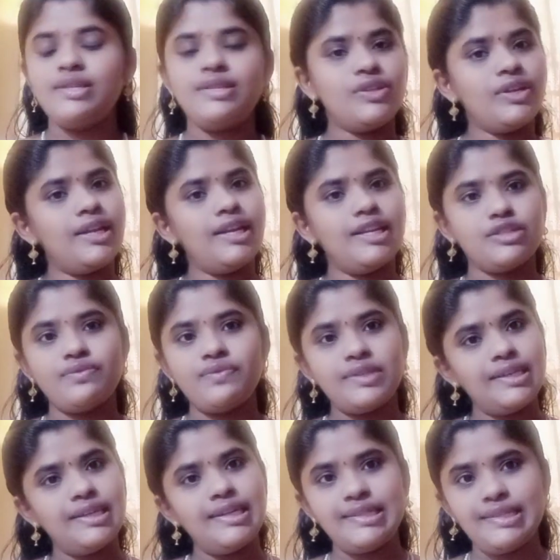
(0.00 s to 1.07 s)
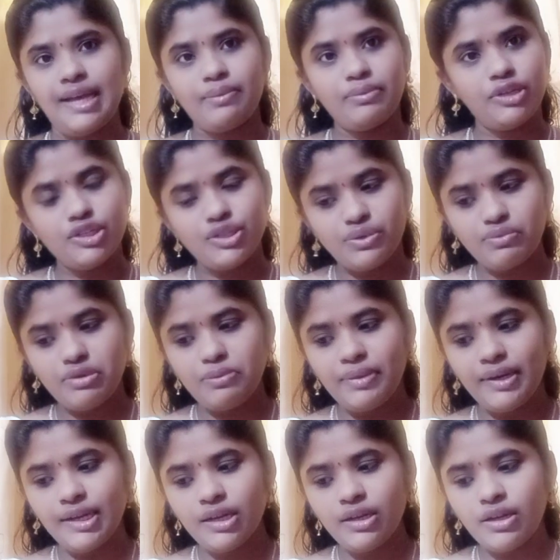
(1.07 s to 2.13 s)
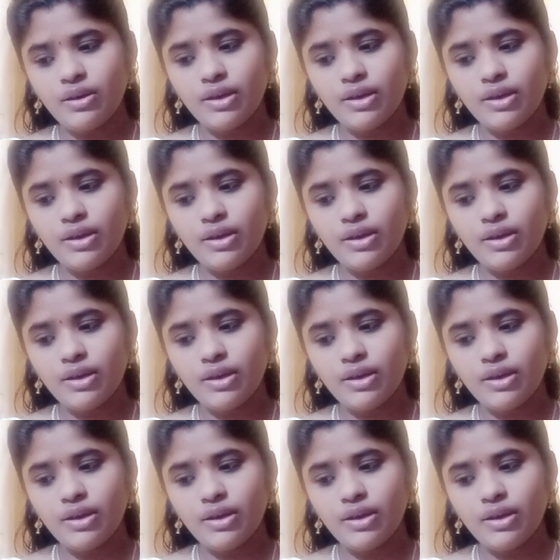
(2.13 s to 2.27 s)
history collection, physical examination will be done.